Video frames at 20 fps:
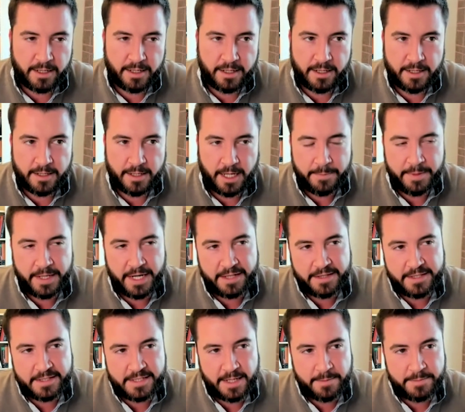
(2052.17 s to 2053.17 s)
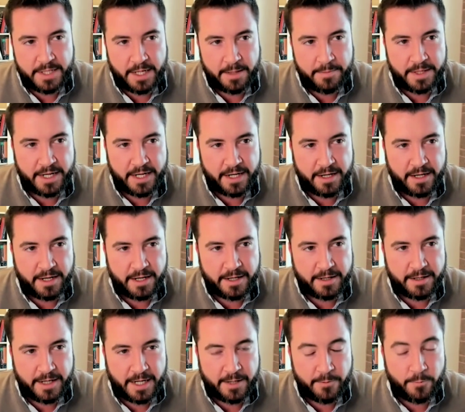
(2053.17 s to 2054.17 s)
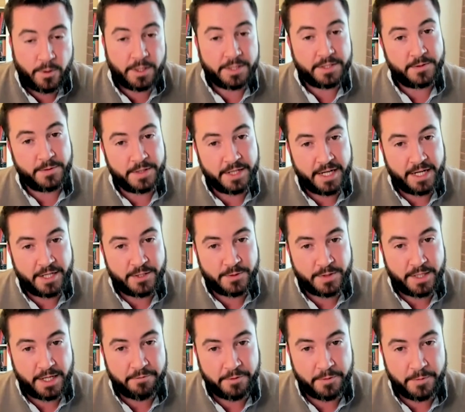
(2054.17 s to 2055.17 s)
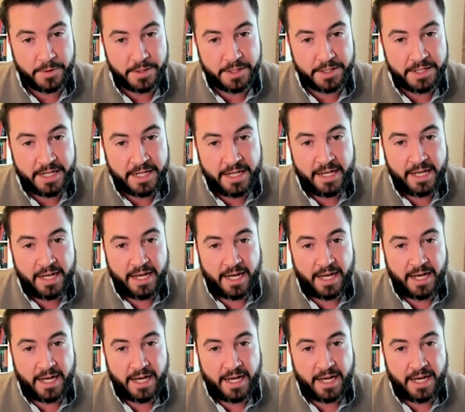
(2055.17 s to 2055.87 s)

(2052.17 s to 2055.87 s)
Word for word: Uh, I mean, at the same time that I, I I want to engage with everyone,